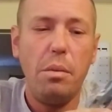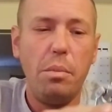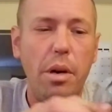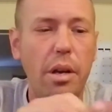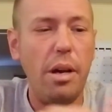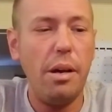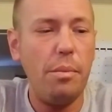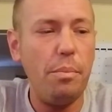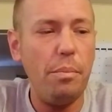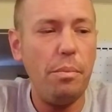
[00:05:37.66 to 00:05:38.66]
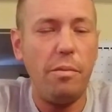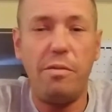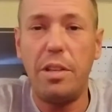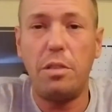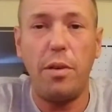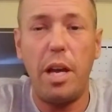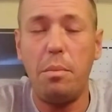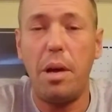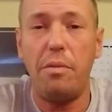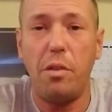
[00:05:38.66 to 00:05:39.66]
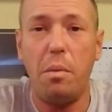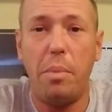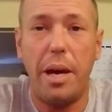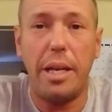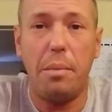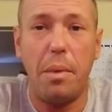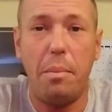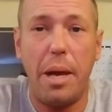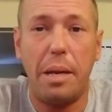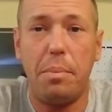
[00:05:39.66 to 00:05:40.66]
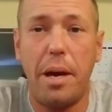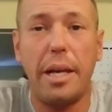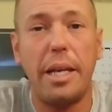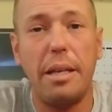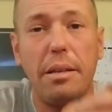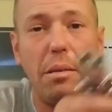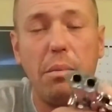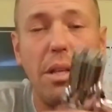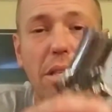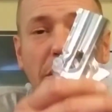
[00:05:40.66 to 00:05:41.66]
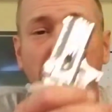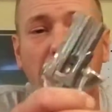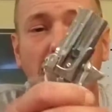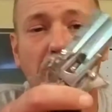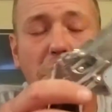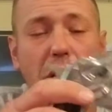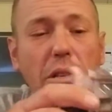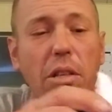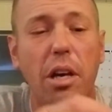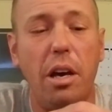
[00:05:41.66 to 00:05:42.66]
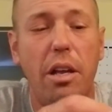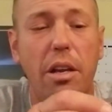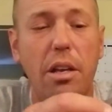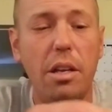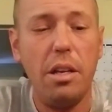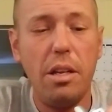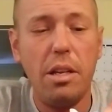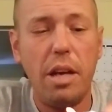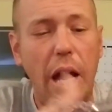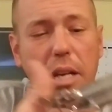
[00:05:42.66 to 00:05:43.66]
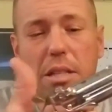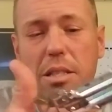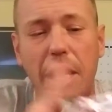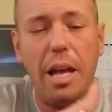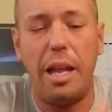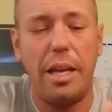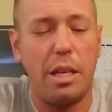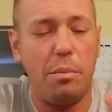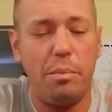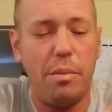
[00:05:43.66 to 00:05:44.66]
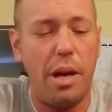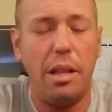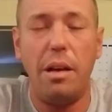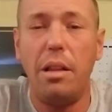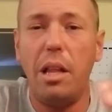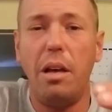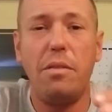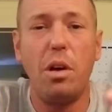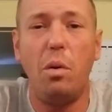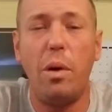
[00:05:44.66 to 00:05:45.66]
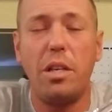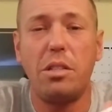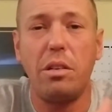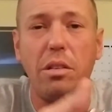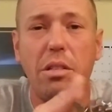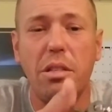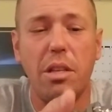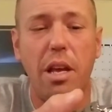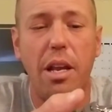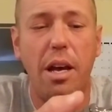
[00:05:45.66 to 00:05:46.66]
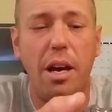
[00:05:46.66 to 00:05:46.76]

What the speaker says: But fits fine in my front pocket, my back pocket. This is a very nice little gun. I like them. I love the old westerns, and